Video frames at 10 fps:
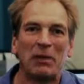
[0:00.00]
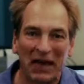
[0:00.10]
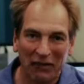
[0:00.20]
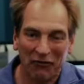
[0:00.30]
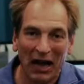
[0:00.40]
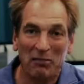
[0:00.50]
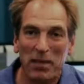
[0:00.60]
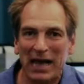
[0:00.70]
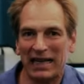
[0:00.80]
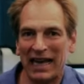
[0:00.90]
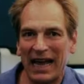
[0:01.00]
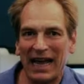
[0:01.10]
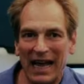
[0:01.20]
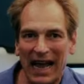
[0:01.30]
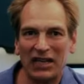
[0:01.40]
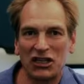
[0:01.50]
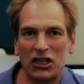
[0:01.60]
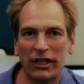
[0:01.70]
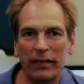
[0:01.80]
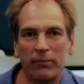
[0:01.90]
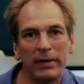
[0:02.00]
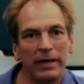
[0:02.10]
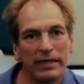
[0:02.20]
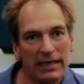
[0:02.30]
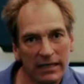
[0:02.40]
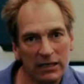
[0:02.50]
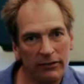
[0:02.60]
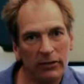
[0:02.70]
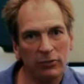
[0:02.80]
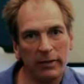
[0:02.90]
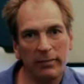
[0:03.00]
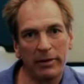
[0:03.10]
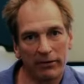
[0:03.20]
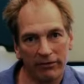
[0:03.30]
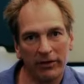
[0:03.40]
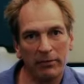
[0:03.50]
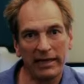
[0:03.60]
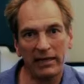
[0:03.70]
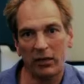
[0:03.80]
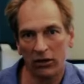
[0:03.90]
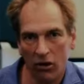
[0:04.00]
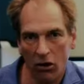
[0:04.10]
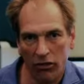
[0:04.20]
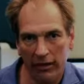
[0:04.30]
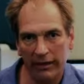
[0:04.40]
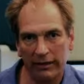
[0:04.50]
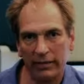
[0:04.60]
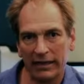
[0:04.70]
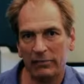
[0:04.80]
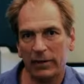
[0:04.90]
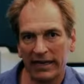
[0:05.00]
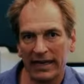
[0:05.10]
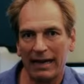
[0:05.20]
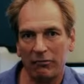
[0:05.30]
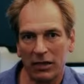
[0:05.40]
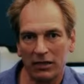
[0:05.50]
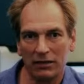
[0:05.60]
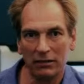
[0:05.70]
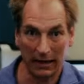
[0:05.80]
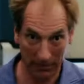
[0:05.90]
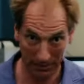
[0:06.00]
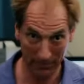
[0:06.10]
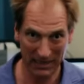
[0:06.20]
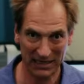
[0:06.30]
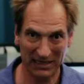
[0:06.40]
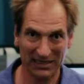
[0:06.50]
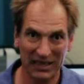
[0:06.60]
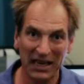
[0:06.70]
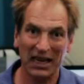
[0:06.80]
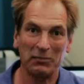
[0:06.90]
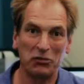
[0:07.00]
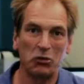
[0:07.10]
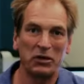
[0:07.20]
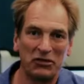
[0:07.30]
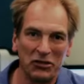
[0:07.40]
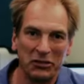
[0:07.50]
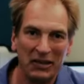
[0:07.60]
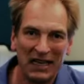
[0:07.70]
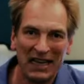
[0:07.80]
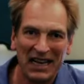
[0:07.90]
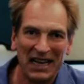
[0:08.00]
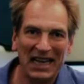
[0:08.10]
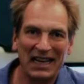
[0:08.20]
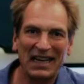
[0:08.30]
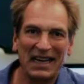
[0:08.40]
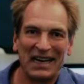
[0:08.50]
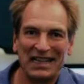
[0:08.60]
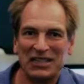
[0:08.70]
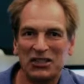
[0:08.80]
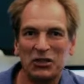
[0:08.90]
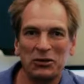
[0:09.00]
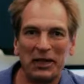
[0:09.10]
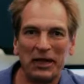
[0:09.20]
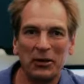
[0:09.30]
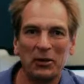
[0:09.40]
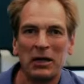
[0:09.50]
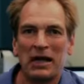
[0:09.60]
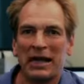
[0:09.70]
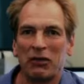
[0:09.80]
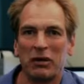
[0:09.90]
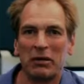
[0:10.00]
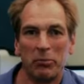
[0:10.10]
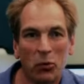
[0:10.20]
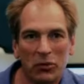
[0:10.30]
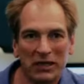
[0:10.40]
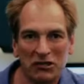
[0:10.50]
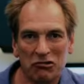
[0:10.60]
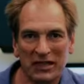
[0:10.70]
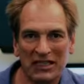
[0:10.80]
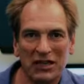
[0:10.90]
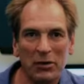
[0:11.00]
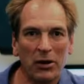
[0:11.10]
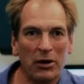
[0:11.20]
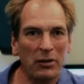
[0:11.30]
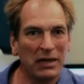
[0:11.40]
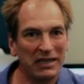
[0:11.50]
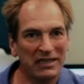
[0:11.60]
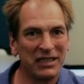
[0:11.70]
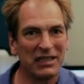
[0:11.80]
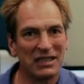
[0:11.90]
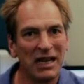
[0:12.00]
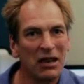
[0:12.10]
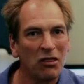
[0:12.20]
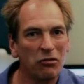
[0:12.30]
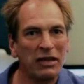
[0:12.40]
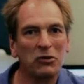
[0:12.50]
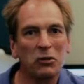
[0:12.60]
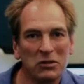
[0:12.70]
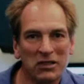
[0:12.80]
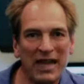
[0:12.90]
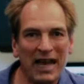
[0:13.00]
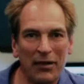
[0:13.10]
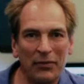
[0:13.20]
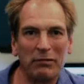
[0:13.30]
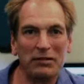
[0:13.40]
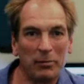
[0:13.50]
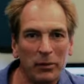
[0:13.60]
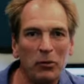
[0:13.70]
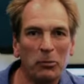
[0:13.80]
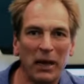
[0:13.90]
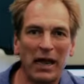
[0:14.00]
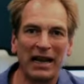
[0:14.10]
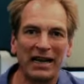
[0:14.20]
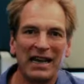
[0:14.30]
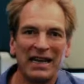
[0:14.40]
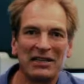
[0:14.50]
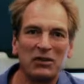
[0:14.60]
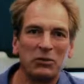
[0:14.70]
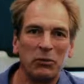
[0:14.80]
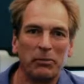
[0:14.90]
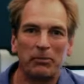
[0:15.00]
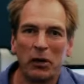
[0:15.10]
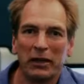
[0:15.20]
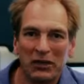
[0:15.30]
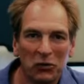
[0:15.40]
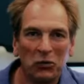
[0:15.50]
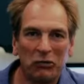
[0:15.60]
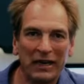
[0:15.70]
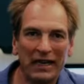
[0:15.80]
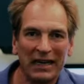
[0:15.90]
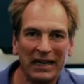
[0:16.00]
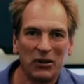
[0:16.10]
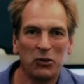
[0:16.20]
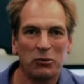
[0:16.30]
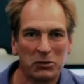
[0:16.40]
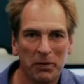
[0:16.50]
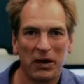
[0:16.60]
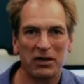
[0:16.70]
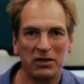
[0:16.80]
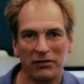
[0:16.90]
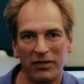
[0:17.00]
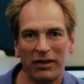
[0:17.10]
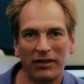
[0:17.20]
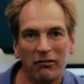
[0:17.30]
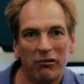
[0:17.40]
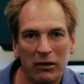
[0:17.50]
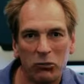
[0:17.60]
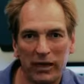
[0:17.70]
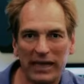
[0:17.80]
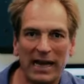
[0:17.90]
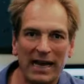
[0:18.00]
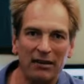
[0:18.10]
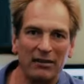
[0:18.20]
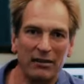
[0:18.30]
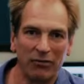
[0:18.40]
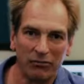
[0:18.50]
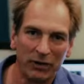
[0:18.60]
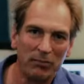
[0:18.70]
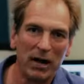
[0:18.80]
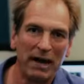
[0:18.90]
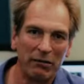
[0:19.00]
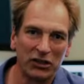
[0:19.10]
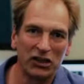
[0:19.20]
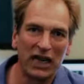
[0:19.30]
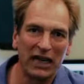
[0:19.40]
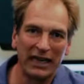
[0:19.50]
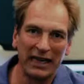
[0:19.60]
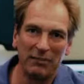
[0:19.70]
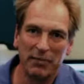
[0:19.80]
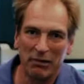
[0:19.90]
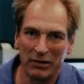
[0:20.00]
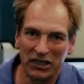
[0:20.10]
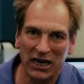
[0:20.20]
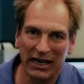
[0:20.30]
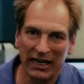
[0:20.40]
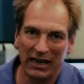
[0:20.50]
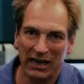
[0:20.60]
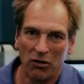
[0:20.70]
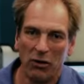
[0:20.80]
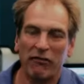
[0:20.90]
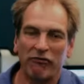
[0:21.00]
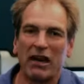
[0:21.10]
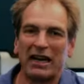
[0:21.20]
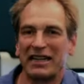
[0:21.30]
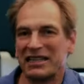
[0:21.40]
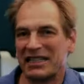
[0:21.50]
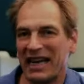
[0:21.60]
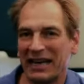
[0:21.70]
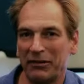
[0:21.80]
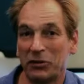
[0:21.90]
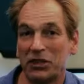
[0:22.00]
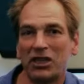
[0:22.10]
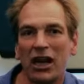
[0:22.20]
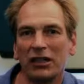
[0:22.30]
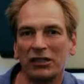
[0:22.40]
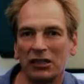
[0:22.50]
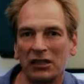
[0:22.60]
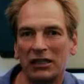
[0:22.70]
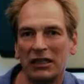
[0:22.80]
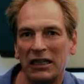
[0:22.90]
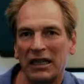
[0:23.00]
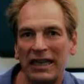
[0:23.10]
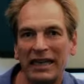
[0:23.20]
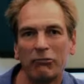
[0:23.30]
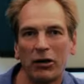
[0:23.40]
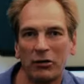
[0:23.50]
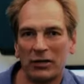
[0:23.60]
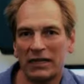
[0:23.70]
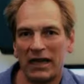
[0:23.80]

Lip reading: But I met Ashley because he interviewed me about a film I'd done, Gothic, directed by Ken Russell. And amazingly, today I'm talking to you in a studio in Great Portney Street, Soho, and just 3 doors down there was a blue plaque to Polidori, who was part of the Great Weekend with Byron Shelley and Mary Shelley, where Frankenstein was conjured. He wrote